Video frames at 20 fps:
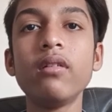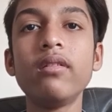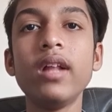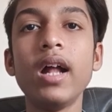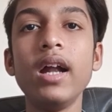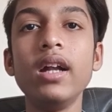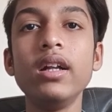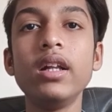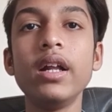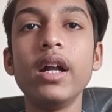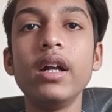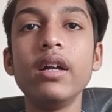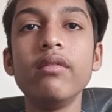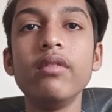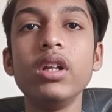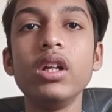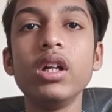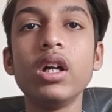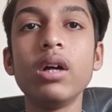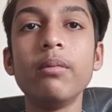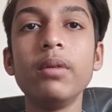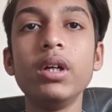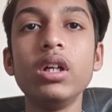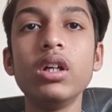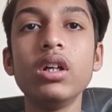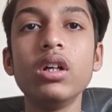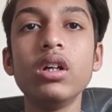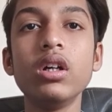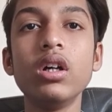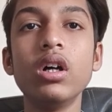slide that we recommend.
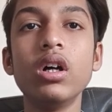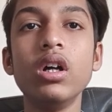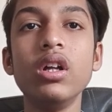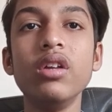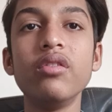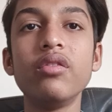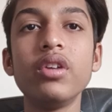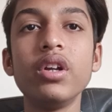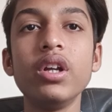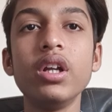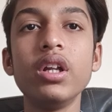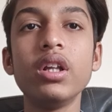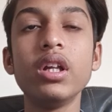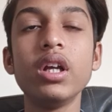Instead,